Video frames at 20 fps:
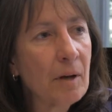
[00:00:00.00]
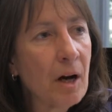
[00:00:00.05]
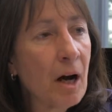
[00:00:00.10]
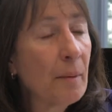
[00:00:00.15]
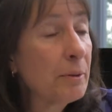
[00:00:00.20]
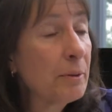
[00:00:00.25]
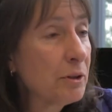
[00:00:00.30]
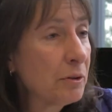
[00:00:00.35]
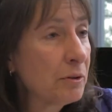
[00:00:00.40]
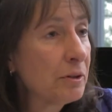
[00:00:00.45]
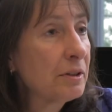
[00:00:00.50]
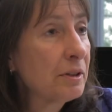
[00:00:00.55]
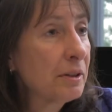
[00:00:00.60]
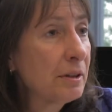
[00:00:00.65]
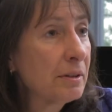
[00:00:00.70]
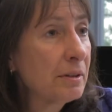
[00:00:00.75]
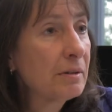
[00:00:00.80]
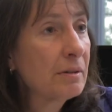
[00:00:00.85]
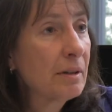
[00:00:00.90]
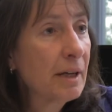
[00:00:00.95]

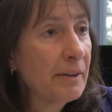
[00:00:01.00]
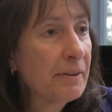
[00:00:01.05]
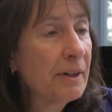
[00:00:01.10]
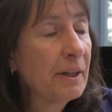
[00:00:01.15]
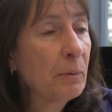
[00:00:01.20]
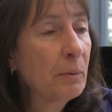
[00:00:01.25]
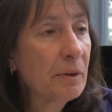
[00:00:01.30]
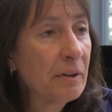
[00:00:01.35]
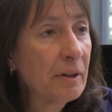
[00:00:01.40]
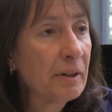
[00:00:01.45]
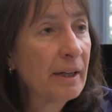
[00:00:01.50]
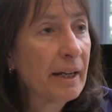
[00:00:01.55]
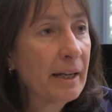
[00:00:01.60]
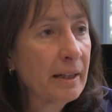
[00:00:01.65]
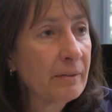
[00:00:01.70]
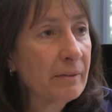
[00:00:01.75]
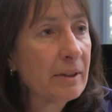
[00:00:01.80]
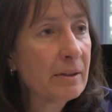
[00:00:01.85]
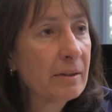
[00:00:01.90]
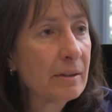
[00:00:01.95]
opportunities I think within
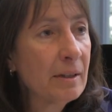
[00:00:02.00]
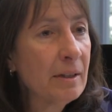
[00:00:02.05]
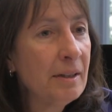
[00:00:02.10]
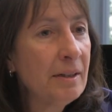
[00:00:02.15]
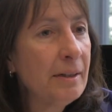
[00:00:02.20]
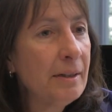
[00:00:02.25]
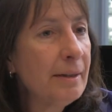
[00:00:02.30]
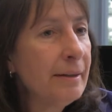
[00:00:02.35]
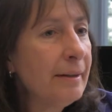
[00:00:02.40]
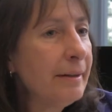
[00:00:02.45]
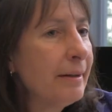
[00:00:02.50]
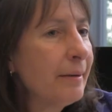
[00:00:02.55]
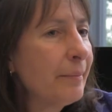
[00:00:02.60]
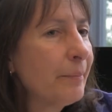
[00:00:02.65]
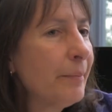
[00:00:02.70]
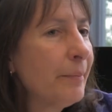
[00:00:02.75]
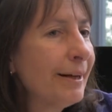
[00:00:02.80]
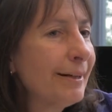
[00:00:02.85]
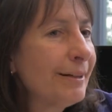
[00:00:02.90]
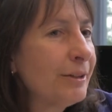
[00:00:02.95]
Canvas.
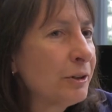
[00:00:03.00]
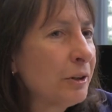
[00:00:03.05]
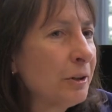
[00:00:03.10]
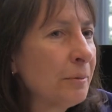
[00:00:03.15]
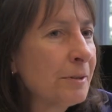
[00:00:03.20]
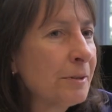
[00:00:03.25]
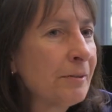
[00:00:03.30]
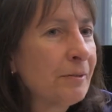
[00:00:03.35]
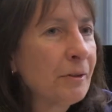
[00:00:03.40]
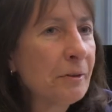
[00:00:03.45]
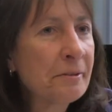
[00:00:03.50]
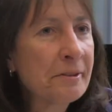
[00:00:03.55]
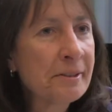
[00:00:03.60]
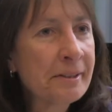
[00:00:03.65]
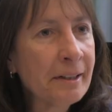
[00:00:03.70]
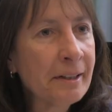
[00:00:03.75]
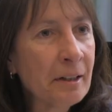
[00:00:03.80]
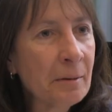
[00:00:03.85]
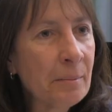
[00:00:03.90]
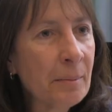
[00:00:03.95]
But in terms of your
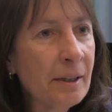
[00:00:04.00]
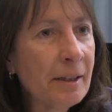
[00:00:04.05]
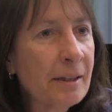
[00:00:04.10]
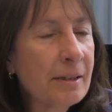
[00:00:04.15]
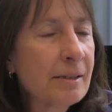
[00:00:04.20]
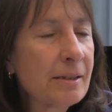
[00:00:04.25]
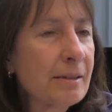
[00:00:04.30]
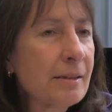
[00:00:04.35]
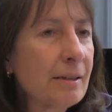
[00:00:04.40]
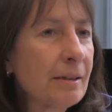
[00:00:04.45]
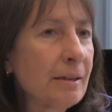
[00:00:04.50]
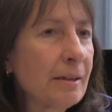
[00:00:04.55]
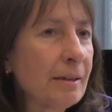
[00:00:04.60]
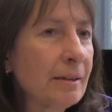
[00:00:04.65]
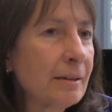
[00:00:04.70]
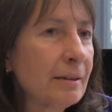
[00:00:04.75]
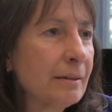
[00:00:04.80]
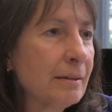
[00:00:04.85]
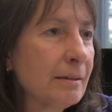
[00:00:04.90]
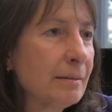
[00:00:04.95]
syllabus
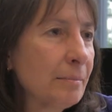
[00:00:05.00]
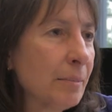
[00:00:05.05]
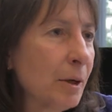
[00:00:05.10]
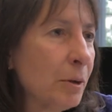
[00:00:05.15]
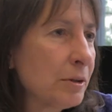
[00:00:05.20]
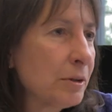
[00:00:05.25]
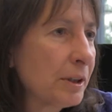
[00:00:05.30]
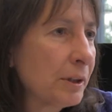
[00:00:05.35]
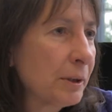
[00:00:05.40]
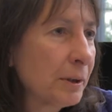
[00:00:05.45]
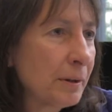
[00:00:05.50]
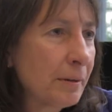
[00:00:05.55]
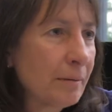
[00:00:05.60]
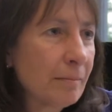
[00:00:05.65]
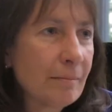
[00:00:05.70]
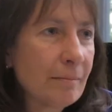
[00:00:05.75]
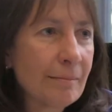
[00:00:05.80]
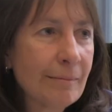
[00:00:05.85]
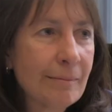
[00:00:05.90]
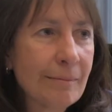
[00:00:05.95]
and
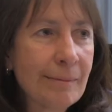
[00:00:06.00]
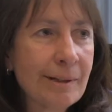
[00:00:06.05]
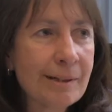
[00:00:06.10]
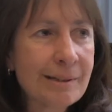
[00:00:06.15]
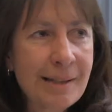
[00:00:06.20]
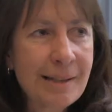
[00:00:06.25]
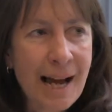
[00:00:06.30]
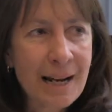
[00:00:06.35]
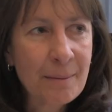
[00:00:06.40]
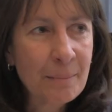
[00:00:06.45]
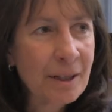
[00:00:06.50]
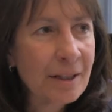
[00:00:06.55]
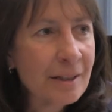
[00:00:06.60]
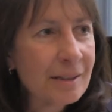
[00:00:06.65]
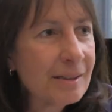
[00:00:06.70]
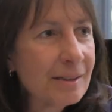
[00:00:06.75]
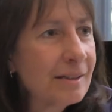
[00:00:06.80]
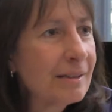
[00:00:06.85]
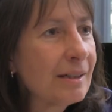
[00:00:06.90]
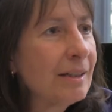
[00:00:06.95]
posting
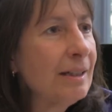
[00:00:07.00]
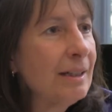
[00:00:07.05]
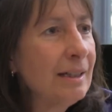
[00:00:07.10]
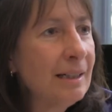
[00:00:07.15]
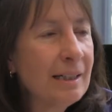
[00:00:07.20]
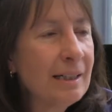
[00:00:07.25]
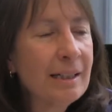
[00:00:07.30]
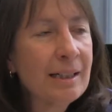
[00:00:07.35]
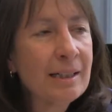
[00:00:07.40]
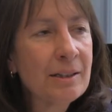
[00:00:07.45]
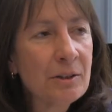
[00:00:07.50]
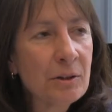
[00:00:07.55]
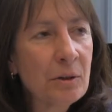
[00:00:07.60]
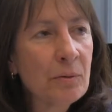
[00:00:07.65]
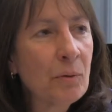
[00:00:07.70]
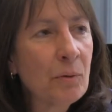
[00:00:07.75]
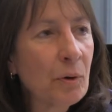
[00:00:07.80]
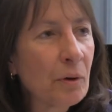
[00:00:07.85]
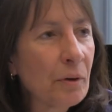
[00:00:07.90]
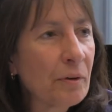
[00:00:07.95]
assignments and so
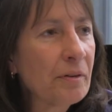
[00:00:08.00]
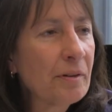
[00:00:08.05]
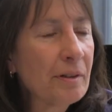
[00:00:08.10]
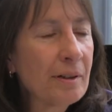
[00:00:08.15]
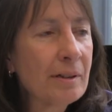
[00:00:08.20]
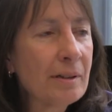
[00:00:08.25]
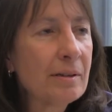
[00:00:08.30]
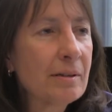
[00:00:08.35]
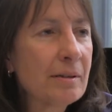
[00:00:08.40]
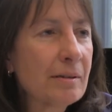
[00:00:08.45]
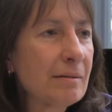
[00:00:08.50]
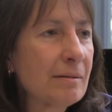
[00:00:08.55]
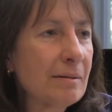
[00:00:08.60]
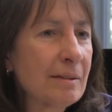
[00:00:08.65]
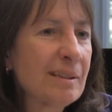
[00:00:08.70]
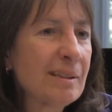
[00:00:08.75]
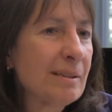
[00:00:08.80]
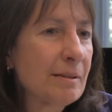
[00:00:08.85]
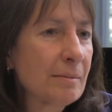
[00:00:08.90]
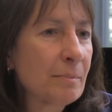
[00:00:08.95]
forth,
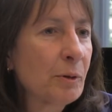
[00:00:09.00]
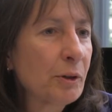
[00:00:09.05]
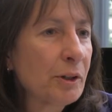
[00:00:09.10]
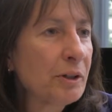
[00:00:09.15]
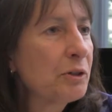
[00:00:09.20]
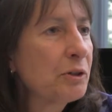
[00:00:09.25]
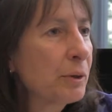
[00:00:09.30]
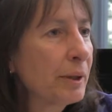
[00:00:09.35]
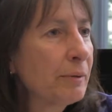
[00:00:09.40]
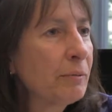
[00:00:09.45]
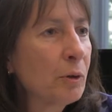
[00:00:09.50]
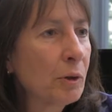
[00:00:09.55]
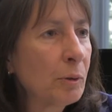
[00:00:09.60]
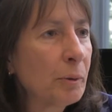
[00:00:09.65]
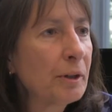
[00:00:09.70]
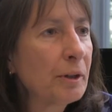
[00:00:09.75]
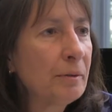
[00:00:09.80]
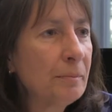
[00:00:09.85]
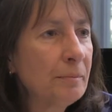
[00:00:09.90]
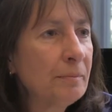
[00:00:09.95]
it's pretty
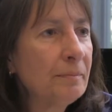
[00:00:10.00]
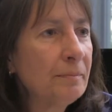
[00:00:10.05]
straightforward.